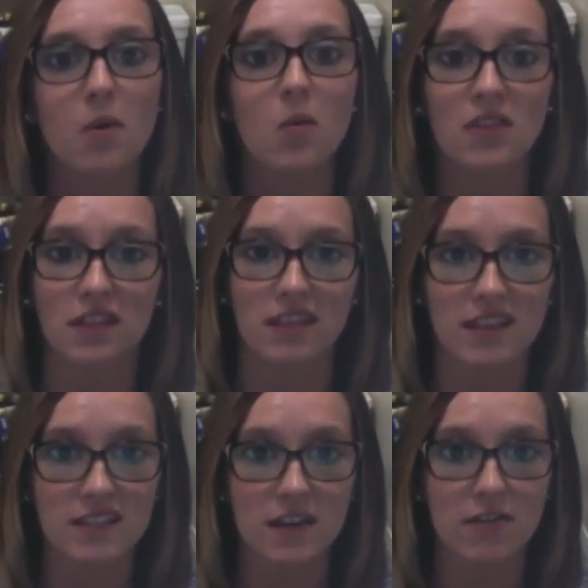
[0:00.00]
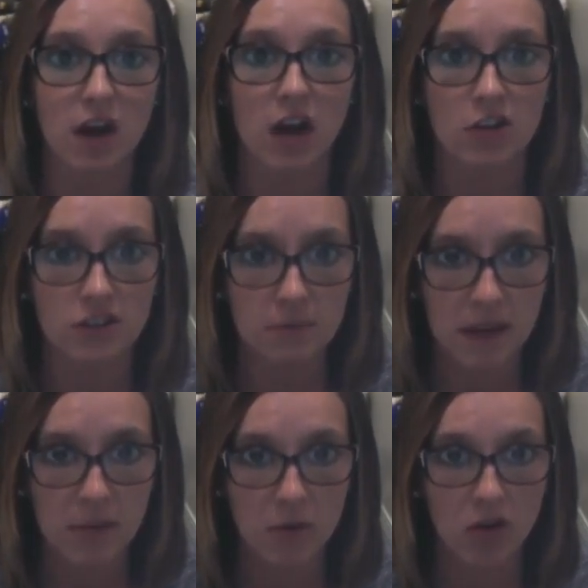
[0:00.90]
with a list of 100
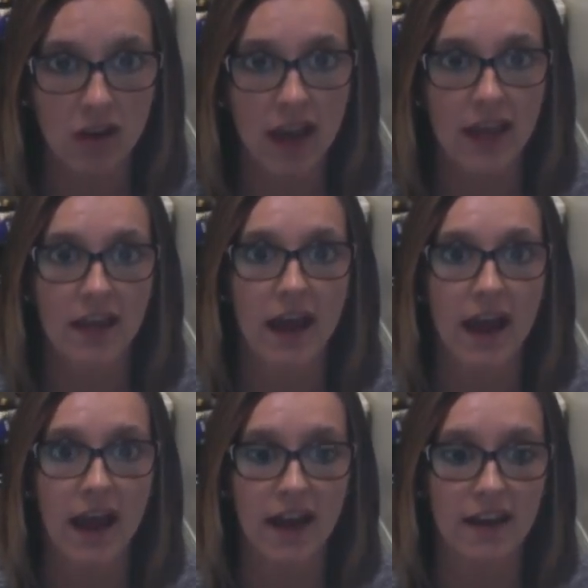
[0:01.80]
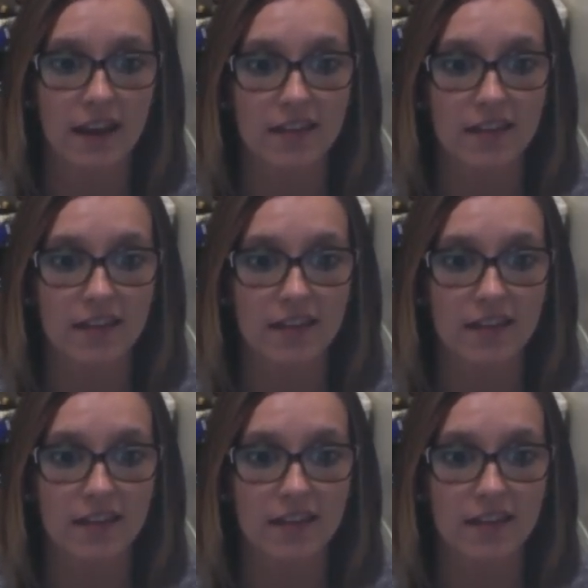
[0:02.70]
people and add